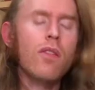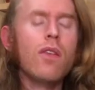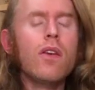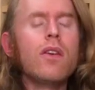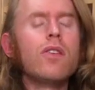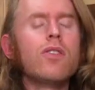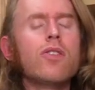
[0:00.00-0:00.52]

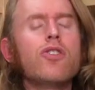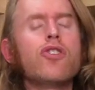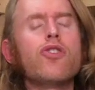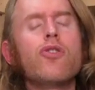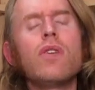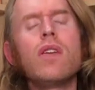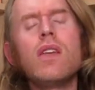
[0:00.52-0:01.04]
There's a
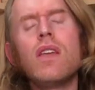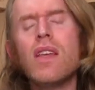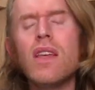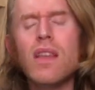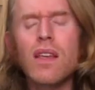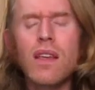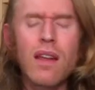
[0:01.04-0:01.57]
tree
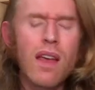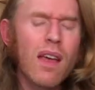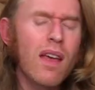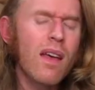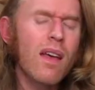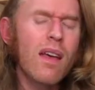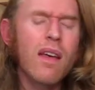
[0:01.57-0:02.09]
in
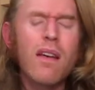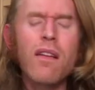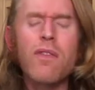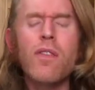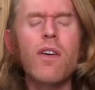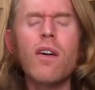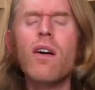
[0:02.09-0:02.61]

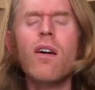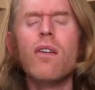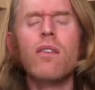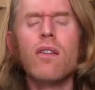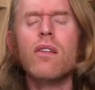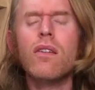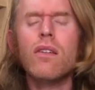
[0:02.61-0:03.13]

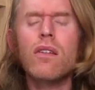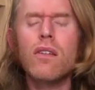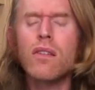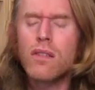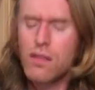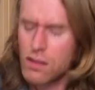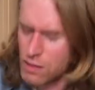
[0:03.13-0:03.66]

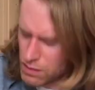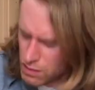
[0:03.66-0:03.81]
heaven,